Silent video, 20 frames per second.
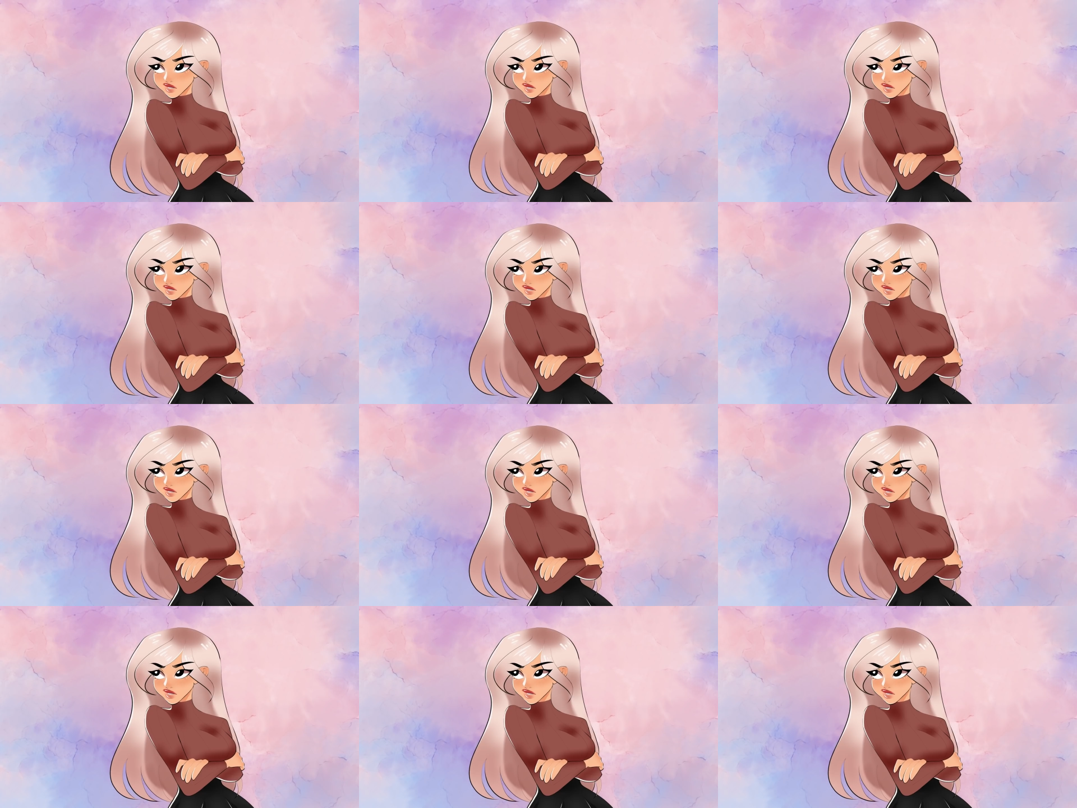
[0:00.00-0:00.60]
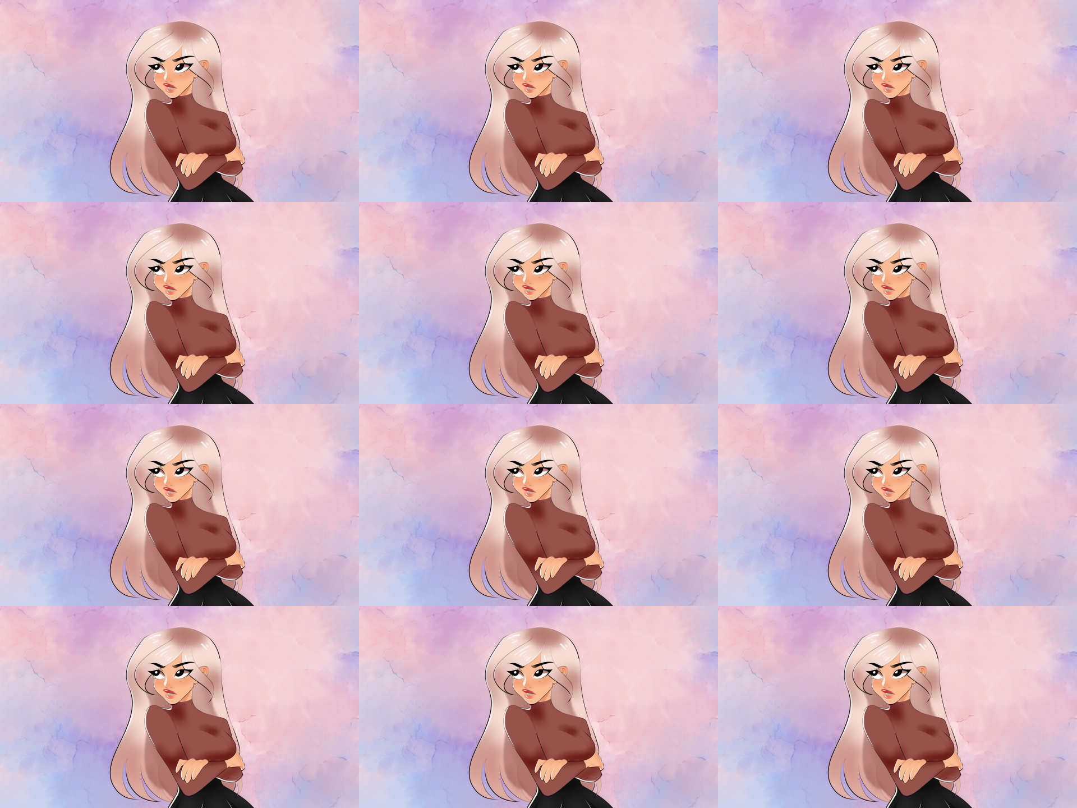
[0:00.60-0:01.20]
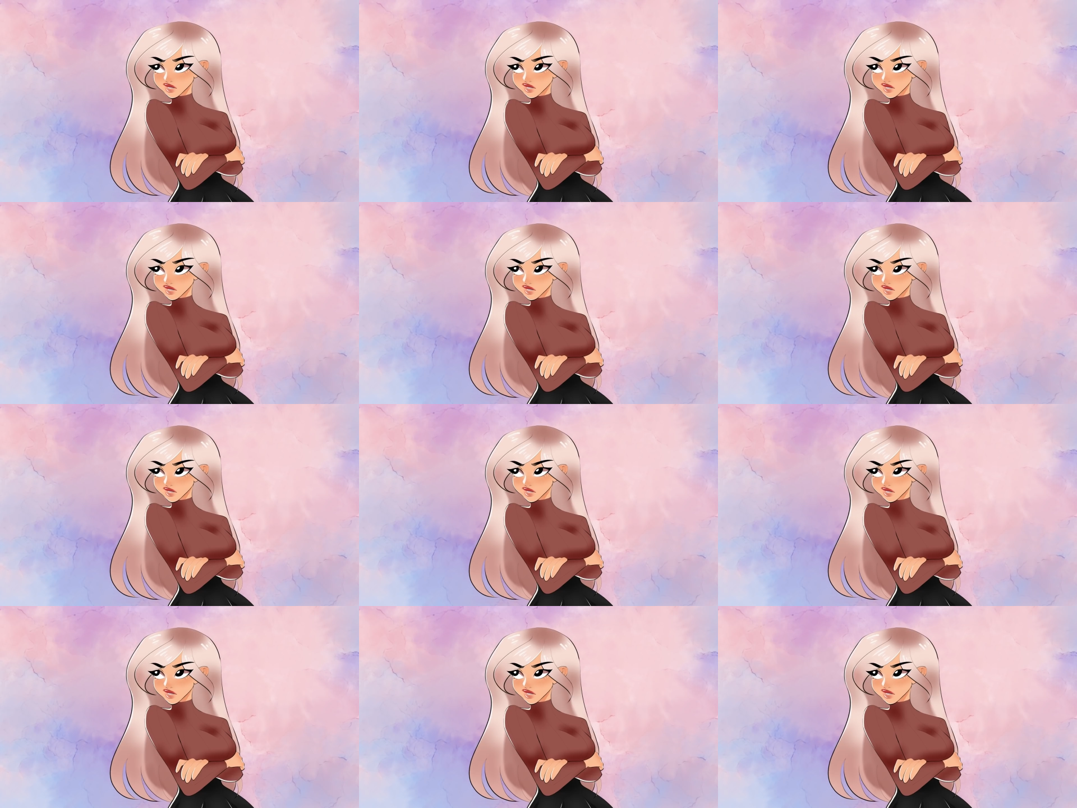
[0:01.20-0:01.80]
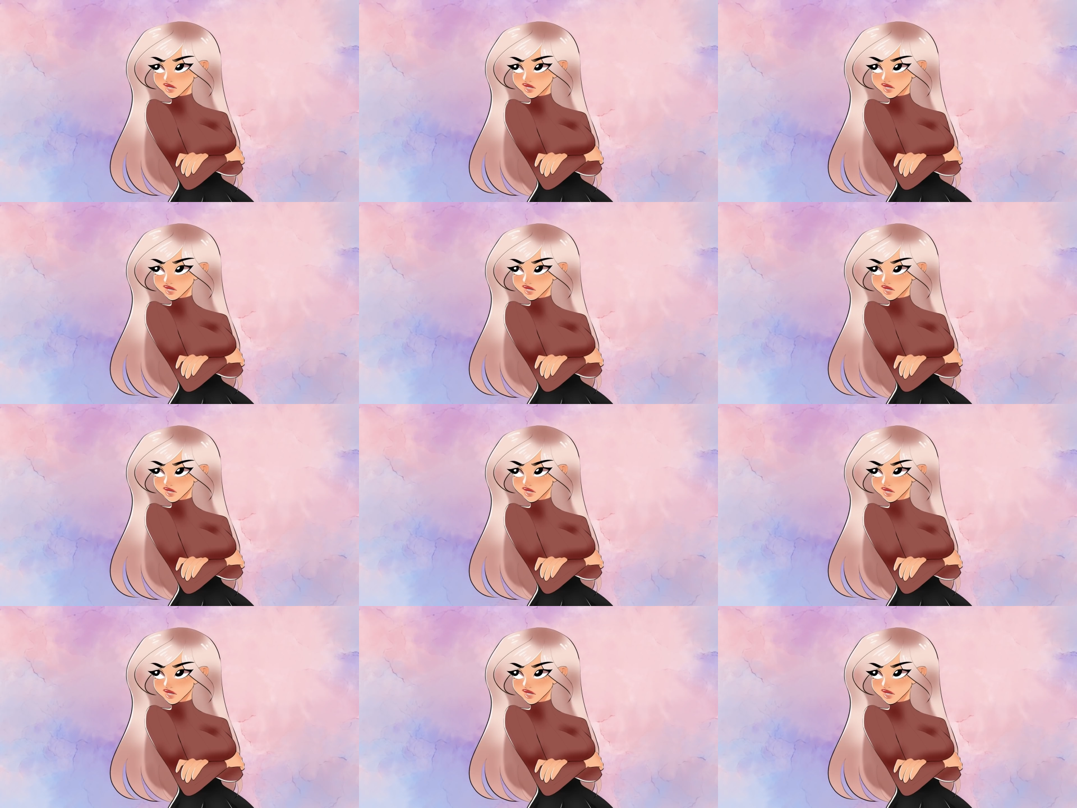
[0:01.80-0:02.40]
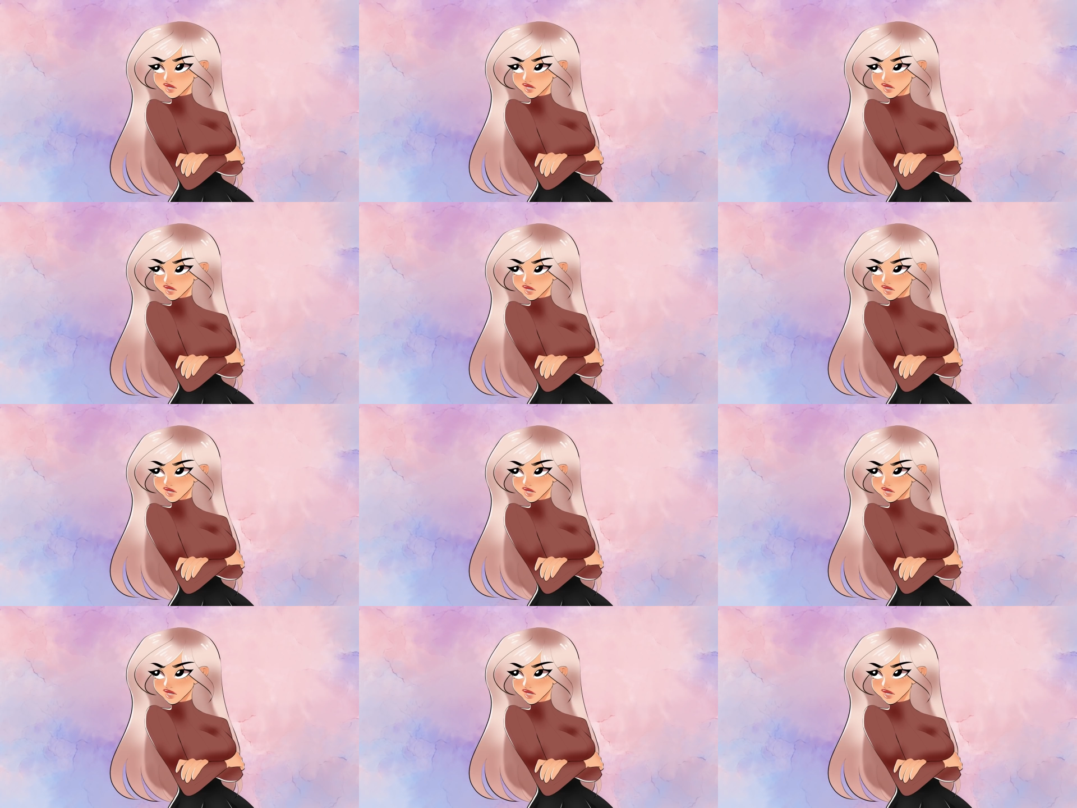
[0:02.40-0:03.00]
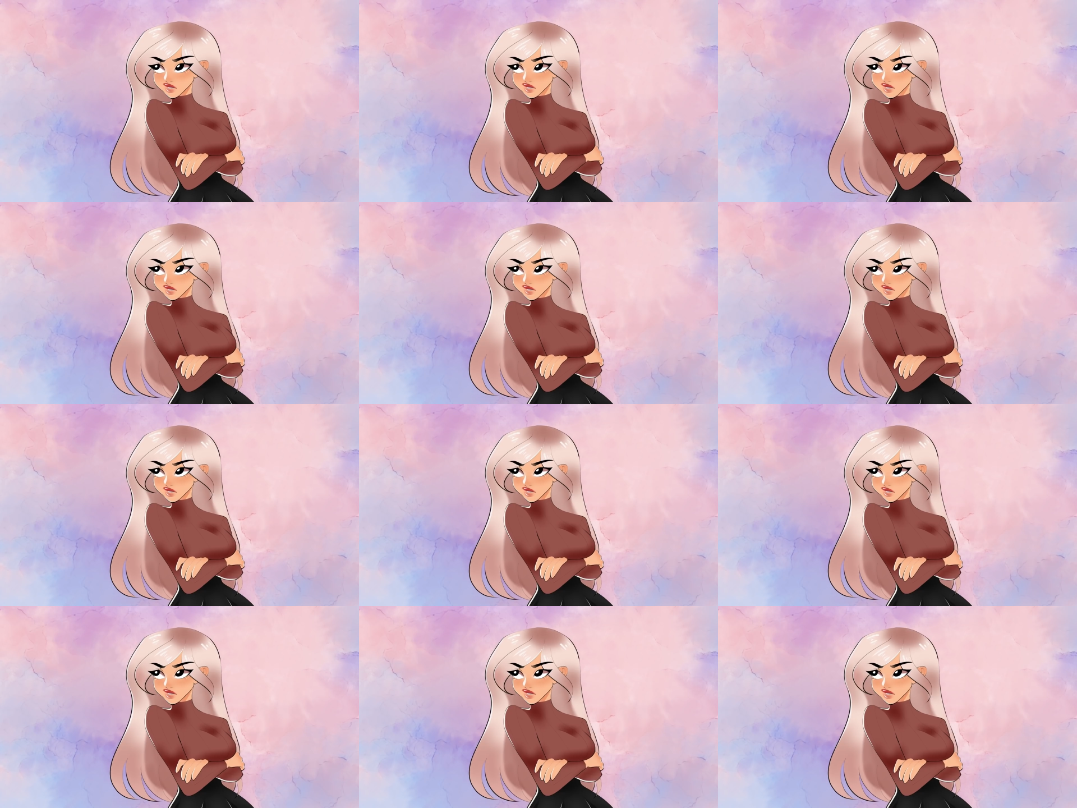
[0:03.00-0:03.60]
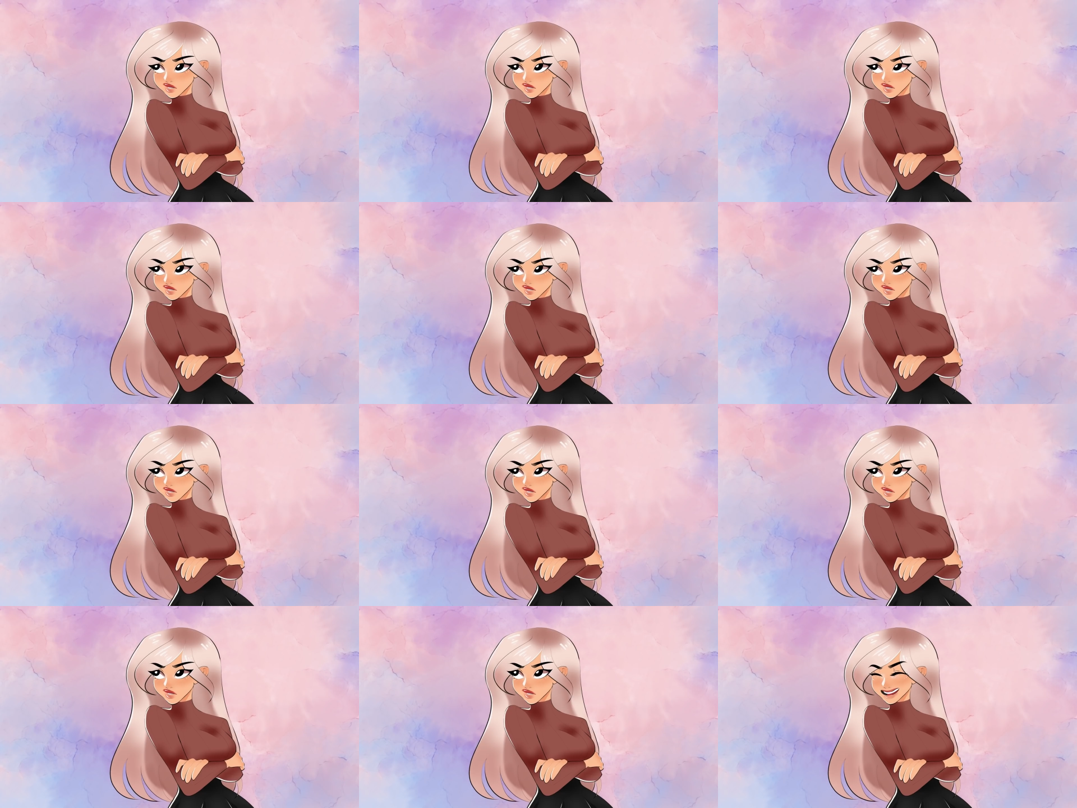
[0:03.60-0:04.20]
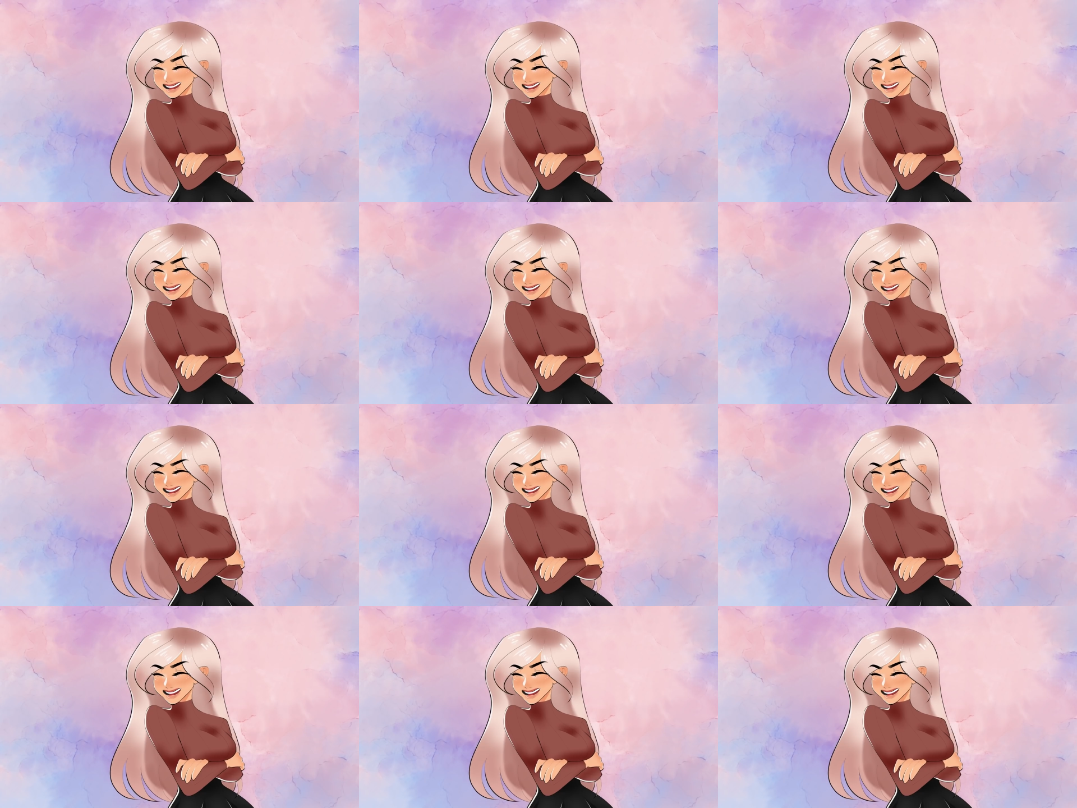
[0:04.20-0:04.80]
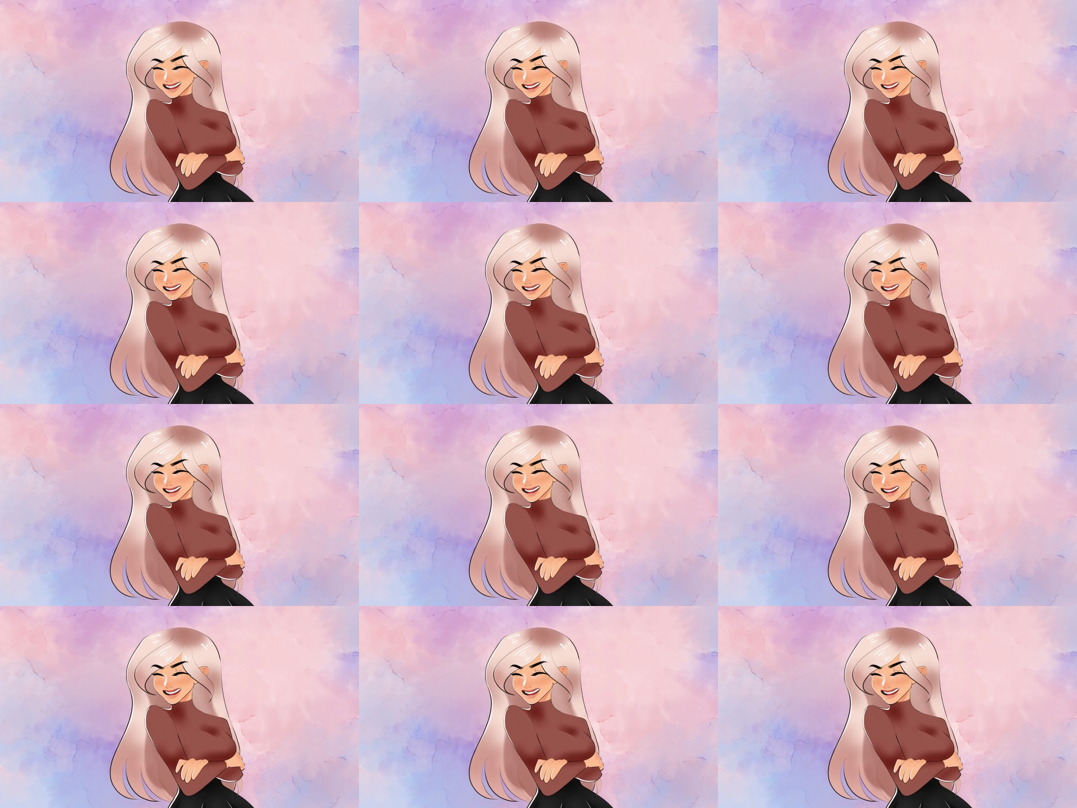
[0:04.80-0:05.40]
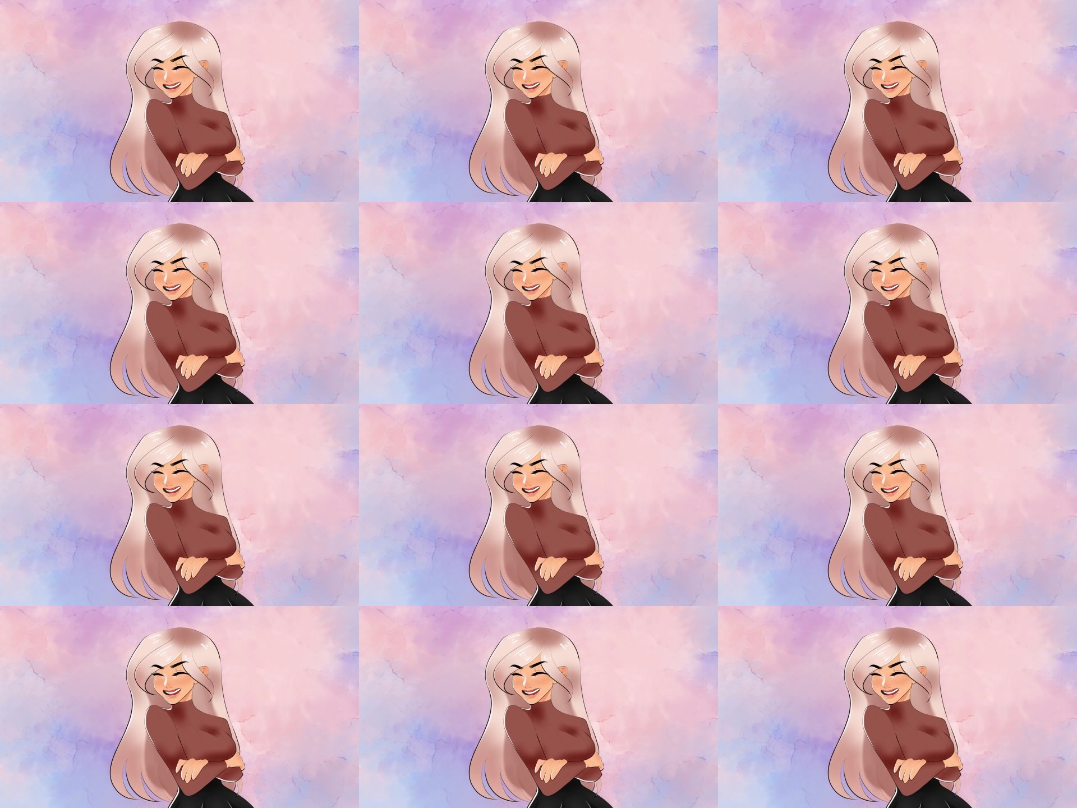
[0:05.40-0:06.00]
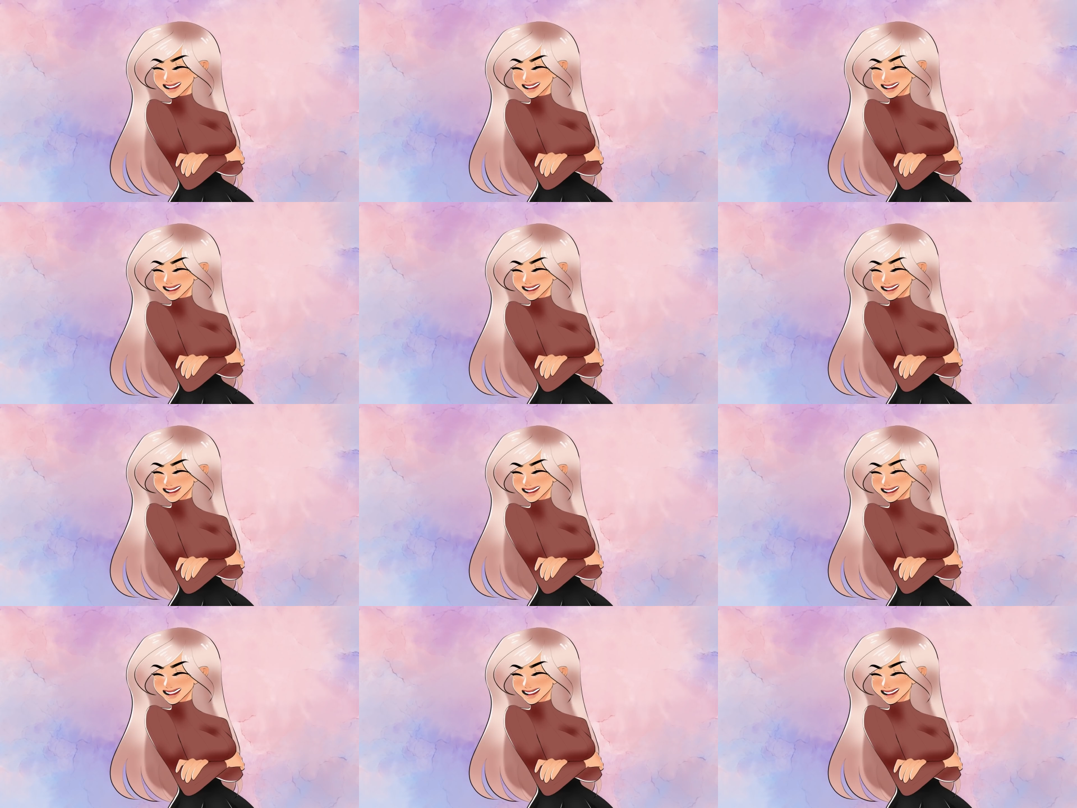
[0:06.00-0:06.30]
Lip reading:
[unreadable: no face in view]